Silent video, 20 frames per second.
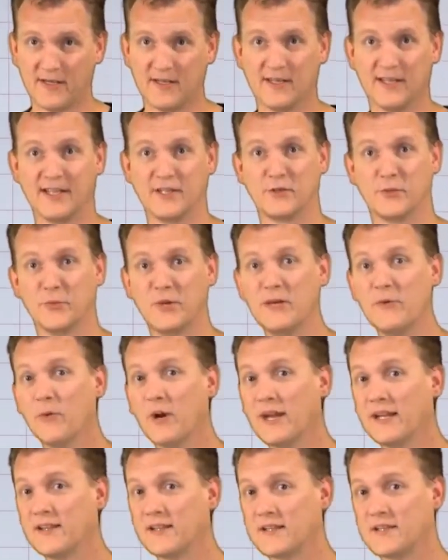Let's
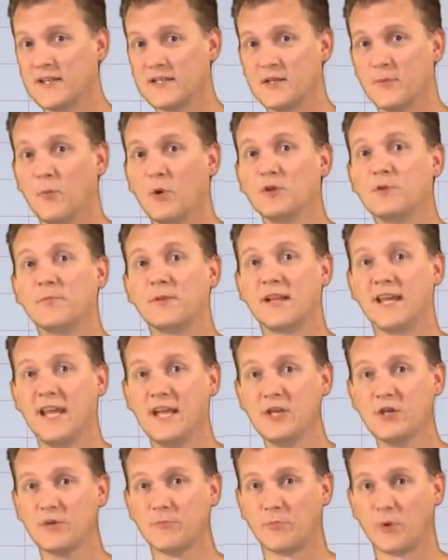rewrite this as a
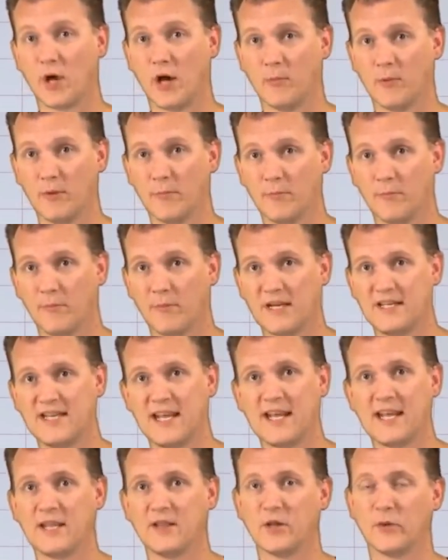multiplication problem by
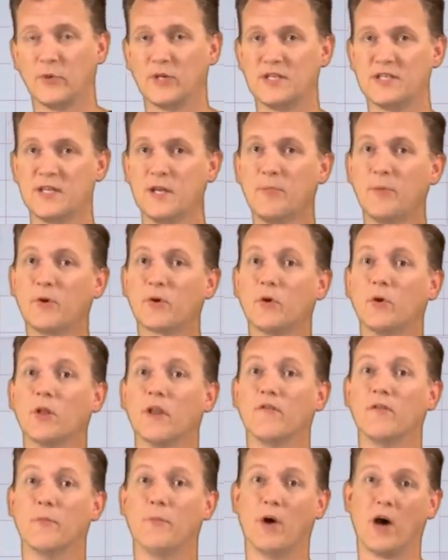taking the reciprocal
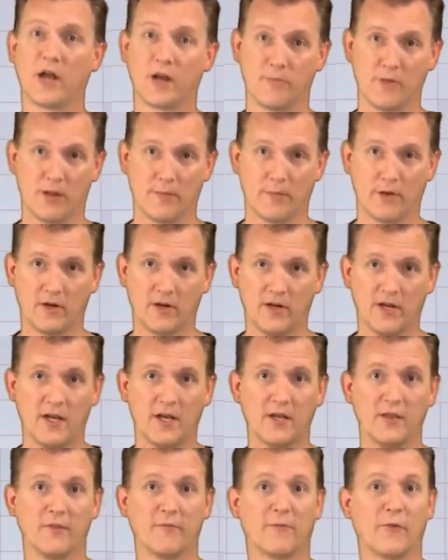of the bottom number,
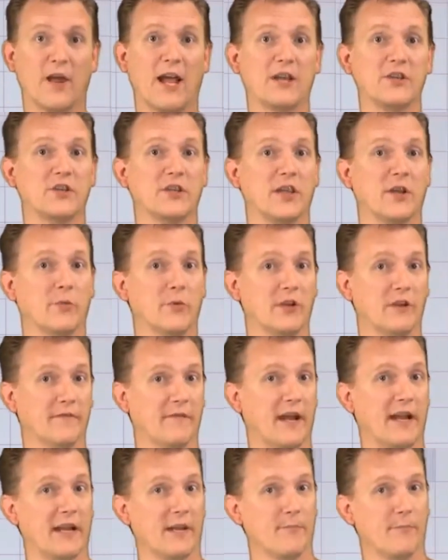the fraction that we're
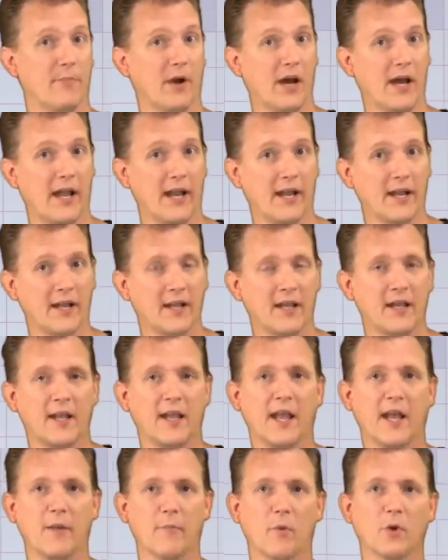dividing by,
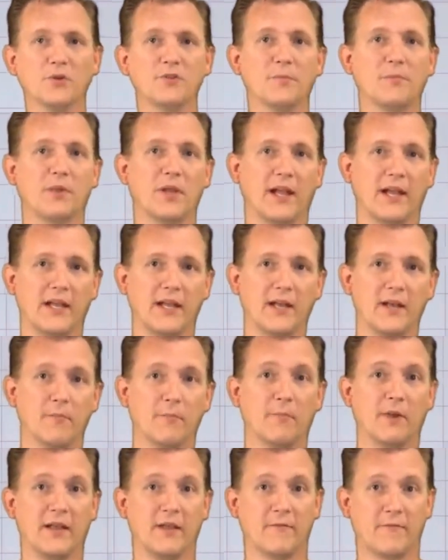and multiplying it
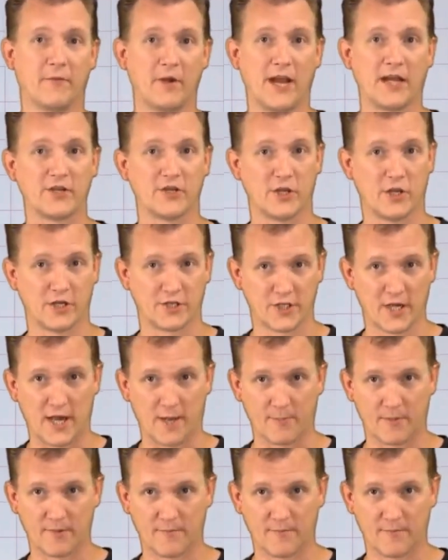by the fraction on top.